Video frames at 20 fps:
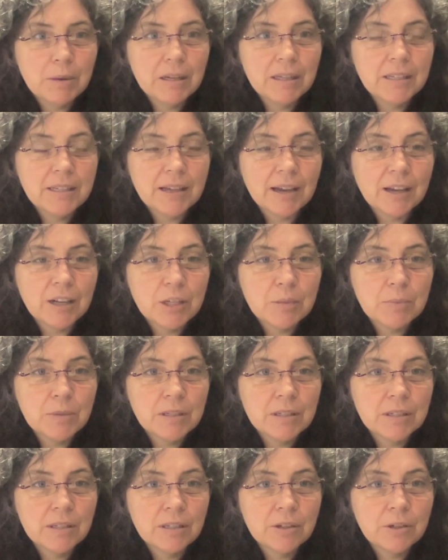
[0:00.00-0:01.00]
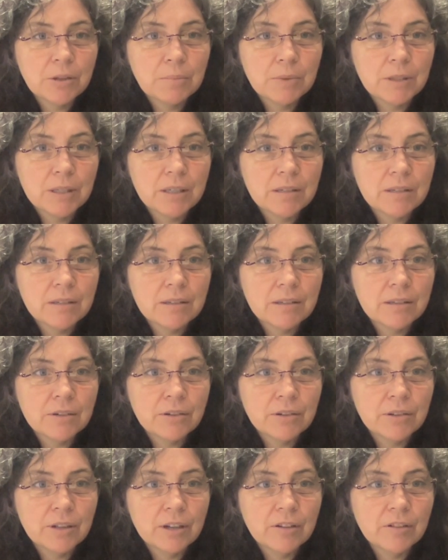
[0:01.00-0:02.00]
attachment to inner peace, inner
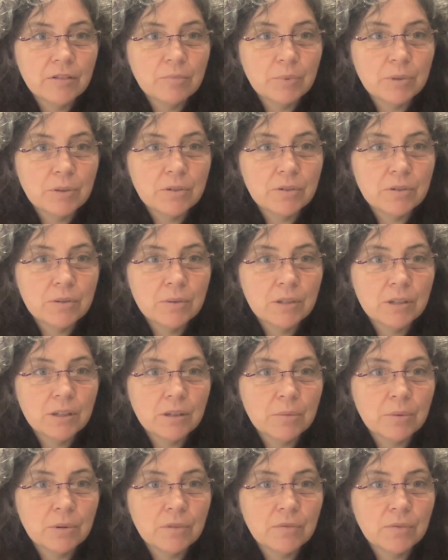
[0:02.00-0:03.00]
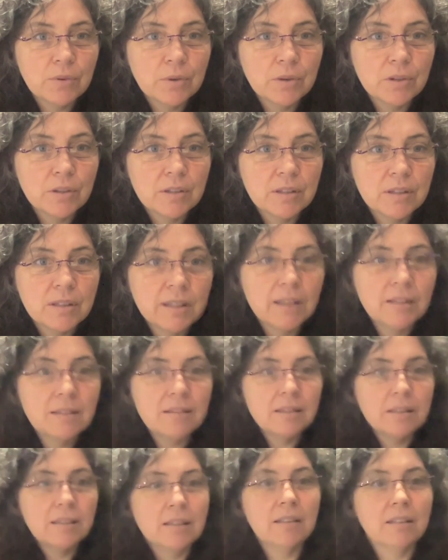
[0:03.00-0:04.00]
love, pursuing it with focused
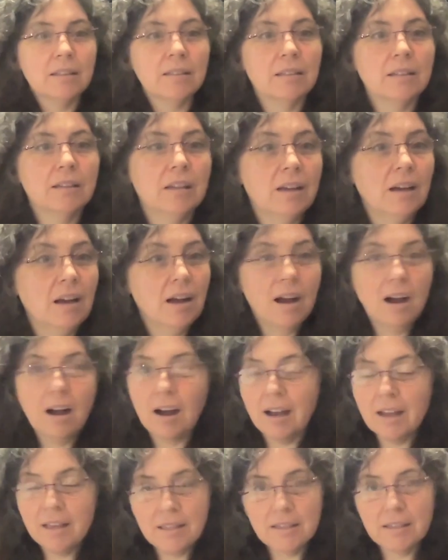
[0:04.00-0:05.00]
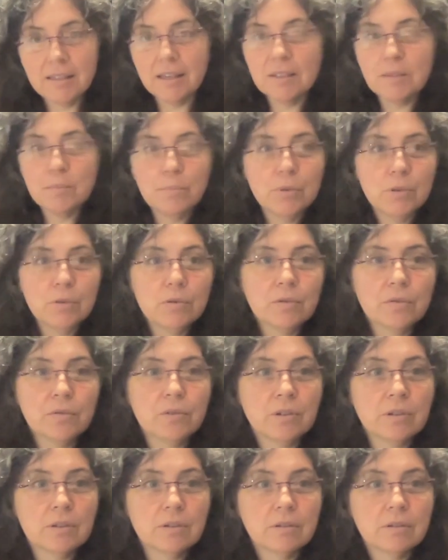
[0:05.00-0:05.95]
intensity? I think that's beautiful.